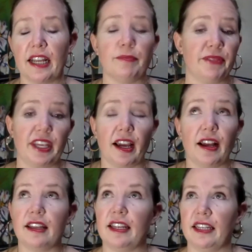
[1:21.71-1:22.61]
Um,
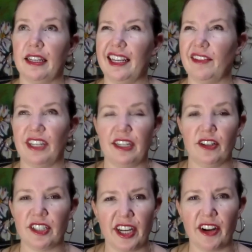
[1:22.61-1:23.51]
yeah, and even in
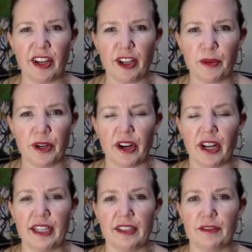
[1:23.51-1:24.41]
Ontario, where
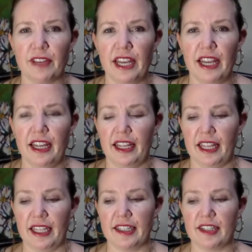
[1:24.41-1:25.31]
I live,
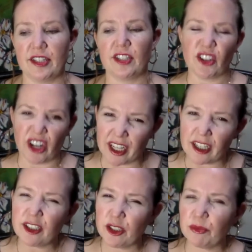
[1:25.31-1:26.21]
it's
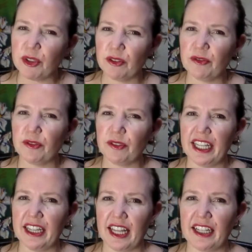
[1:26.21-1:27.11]
starting to move
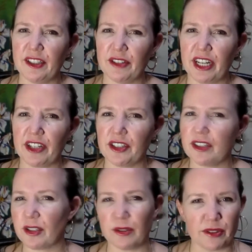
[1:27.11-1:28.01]
in that direction.
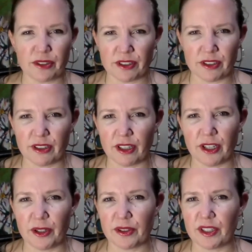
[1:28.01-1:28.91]
Schools are still
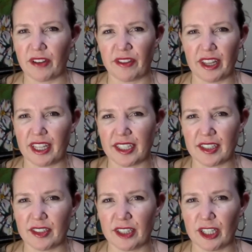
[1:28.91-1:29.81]
closed, everything is
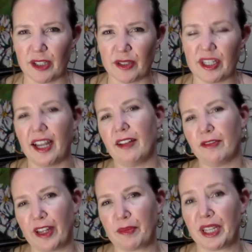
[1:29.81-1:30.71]
still closed. I have
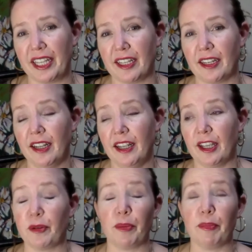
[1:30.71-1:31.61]
family in,
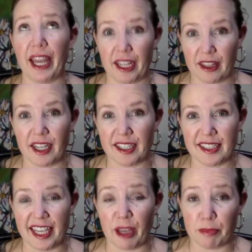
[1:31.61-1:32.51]
in Quebec, that is
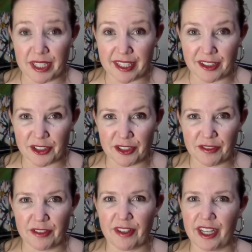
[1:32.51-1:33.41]
the epicenter of
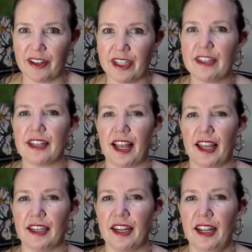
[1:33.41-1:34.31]
the virus,
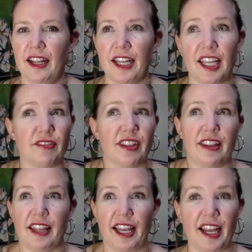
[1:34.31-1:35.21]
and
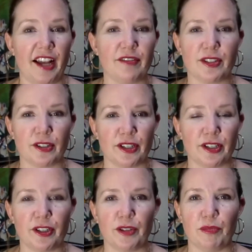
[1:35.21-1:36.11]
even they have
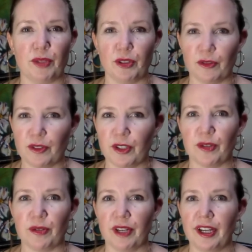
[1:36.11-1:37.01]
started to move
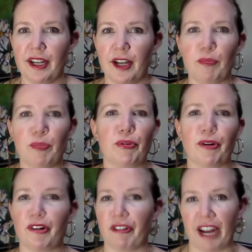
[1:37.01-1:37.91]
to a
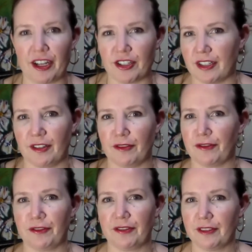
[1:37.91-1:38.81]
progressive
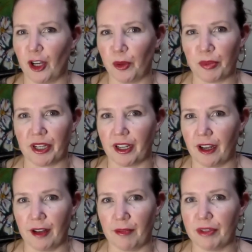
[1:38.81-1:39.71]
opening
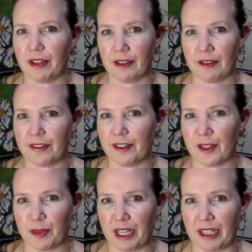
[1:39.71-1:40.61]
up of
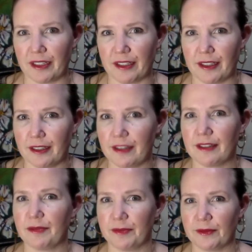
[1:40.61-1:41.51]

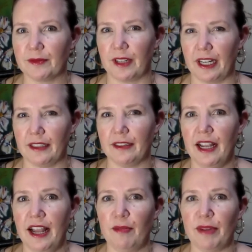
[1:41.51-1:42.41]
spaces right
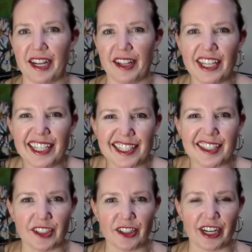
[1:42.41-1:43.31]
but i think it
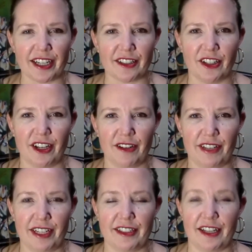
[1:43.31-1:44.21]
still creates a lot of
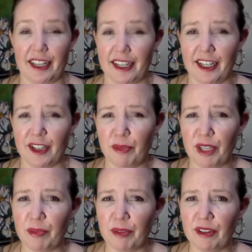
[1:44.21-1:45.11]
anxiety in
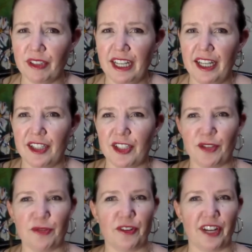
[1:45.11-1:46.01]
people do
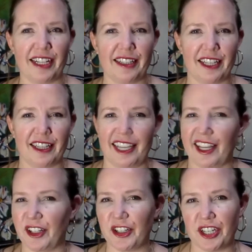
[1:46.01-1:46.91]
you find that the
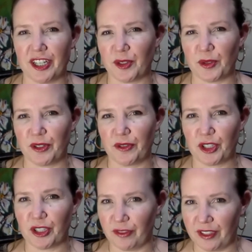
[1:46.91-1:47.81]
energy has sort of
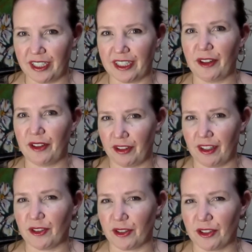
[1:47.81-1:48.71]
shifted now that
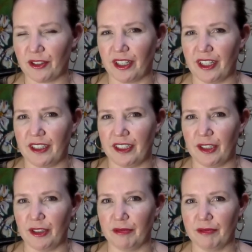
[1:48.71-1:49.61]
things are starting
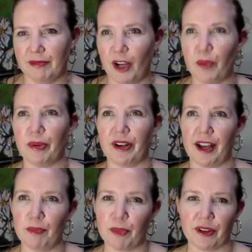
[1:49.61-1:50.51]
to open
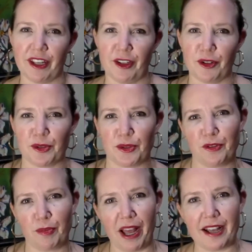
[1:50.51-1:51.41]
up or that you're sort
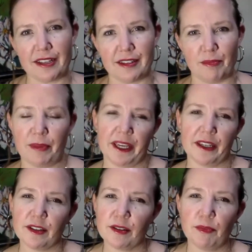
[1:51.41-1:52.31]
of past the
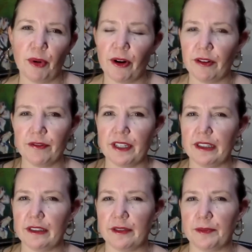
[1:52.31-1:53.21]
biggest part of
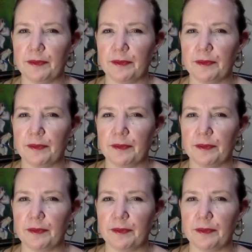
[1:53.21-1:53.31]
this?